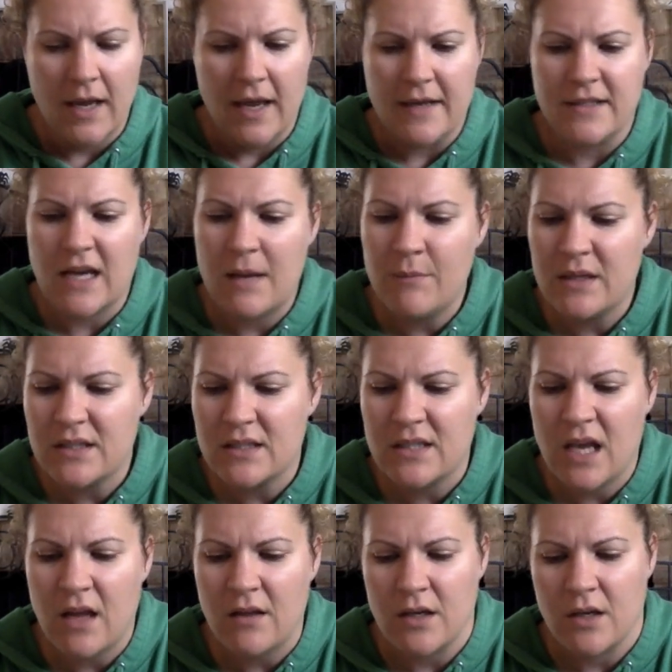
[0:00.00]
And I must
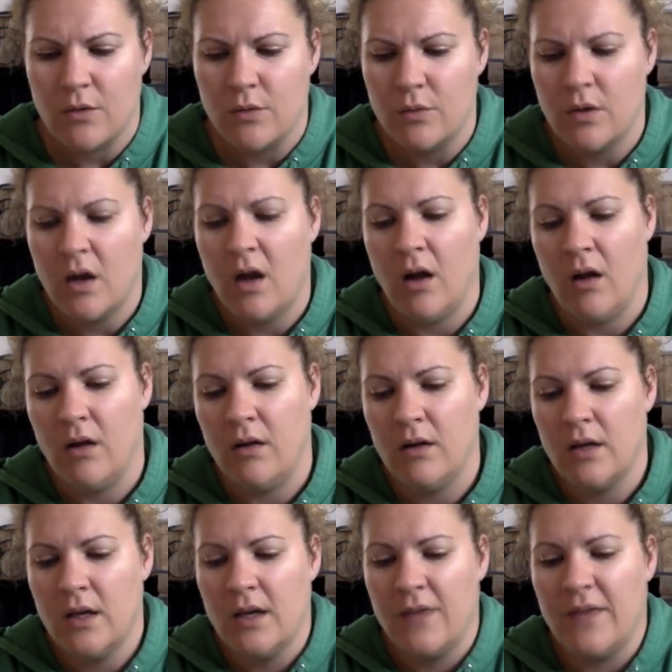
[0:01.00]
tell you all
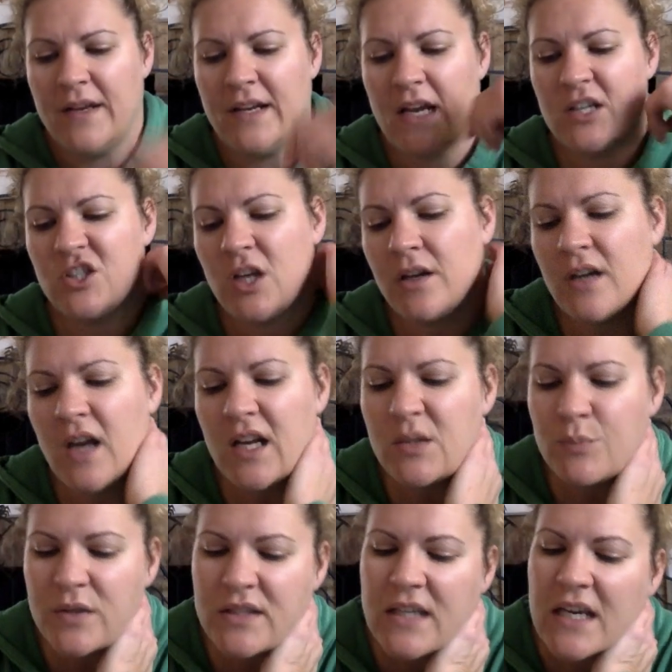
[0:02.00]
that I shall
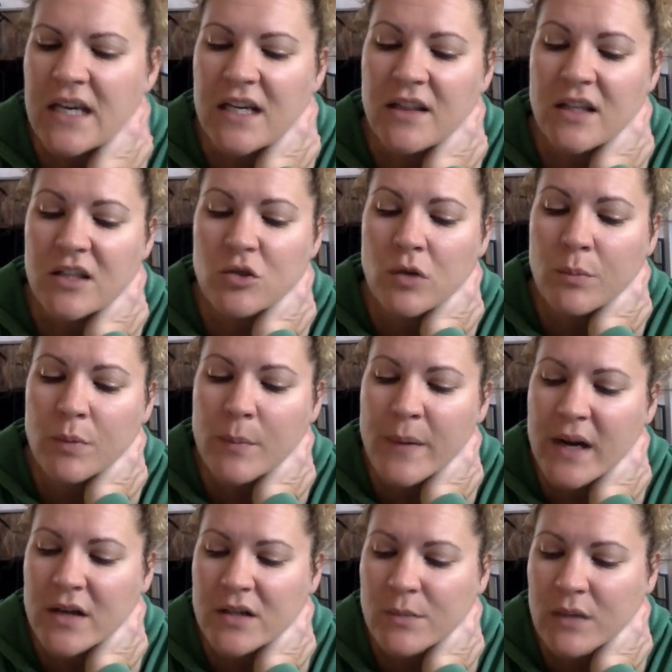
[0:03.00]
not proceed unless you are
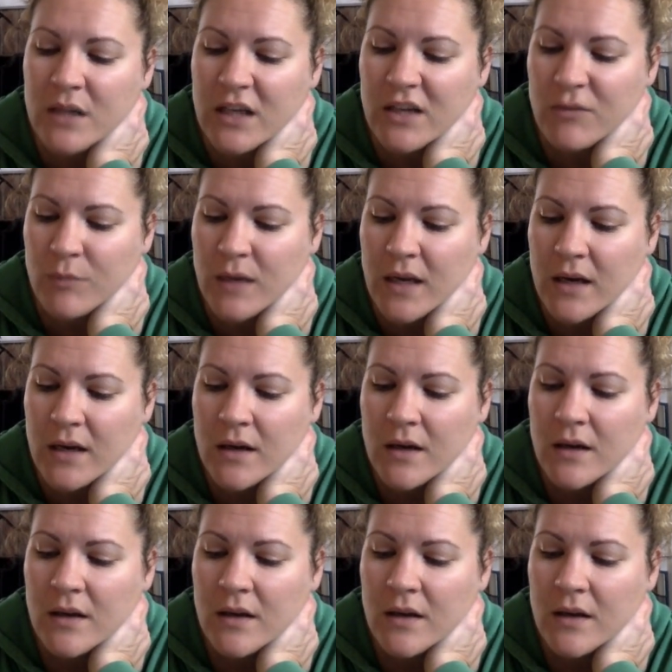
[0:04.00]
prepared to believe me,